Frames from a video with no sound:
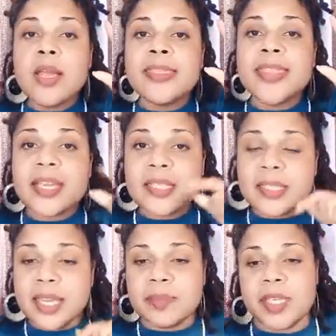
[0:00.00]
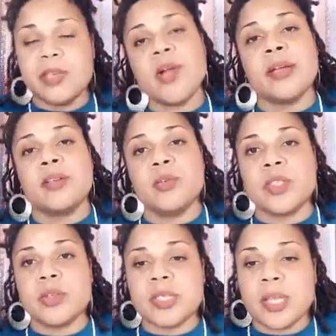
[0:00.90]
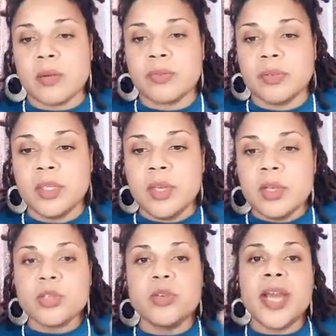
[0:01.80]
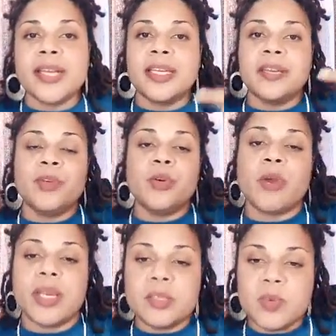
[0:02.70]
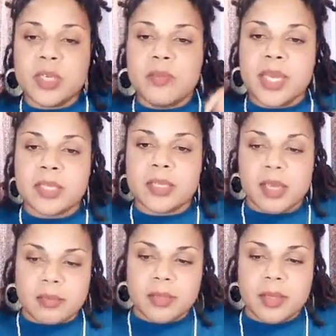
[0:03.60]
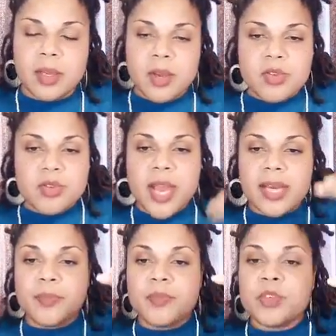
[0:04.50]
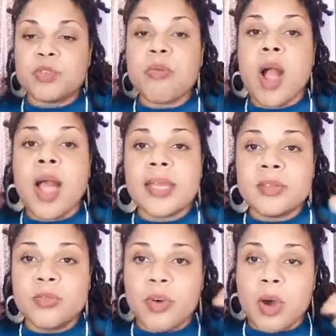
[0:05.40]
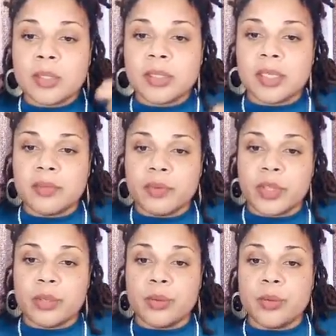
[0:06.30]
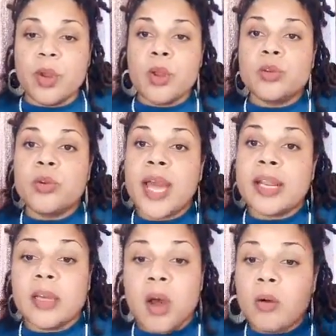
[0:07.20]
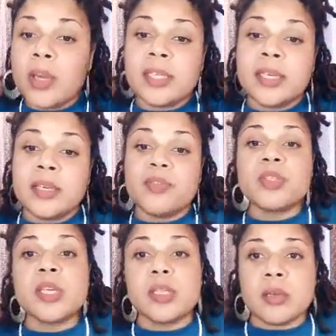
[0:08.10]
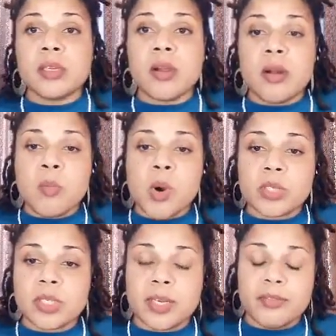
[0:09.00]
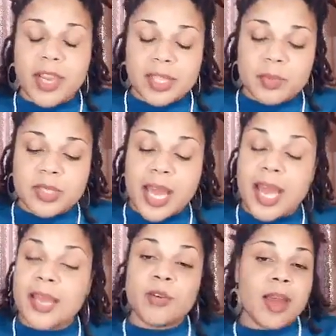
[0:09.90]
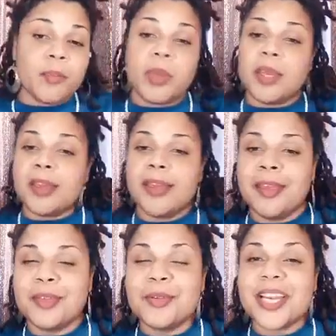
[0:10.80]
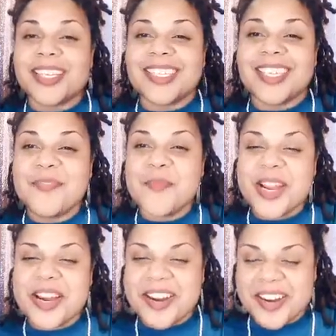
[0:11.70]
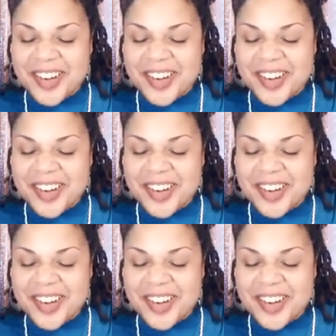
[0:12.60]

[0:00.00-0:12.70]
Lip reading: That's the same thing you got to do with yourself. So you got to give you grace when you mess up. You got to try to fall in love with you. You got to, and then if you're still on your emotionally unavailable side, you got to see where